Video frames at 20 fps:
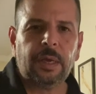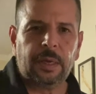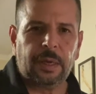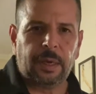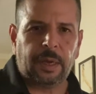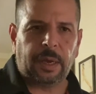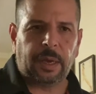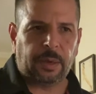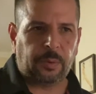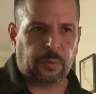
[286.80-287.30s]

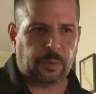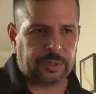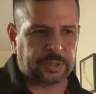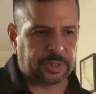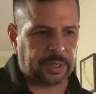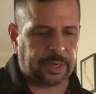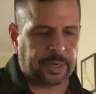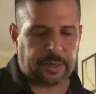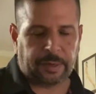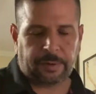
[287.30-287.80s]
and once
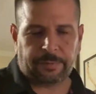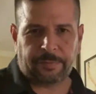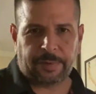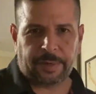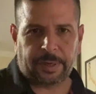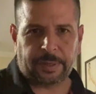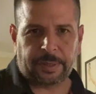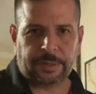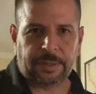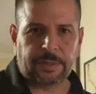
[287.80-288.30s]
I have
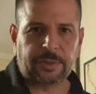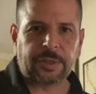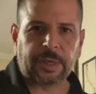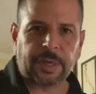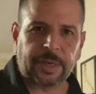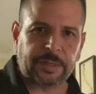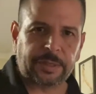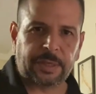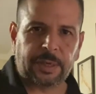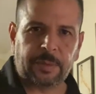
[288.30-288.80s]

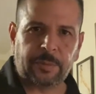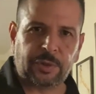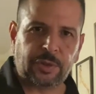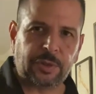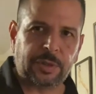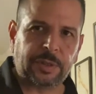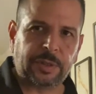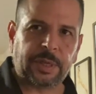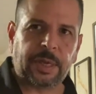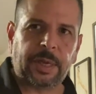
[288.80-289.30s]
digitized the
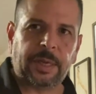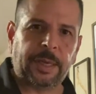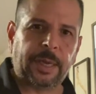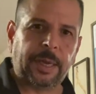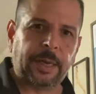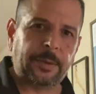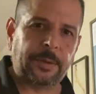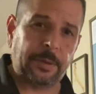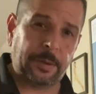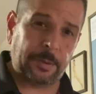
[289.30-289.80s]
images and
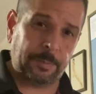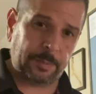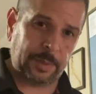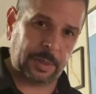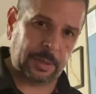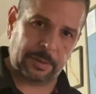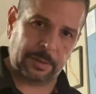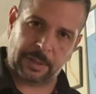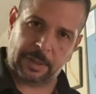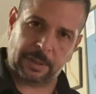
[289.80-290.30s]
edited them,
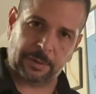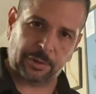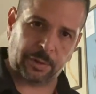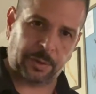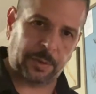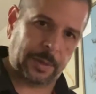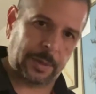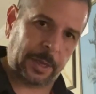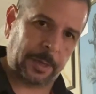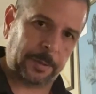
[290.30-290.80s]
then I'll show
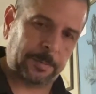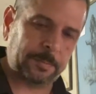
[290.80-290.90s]
you that.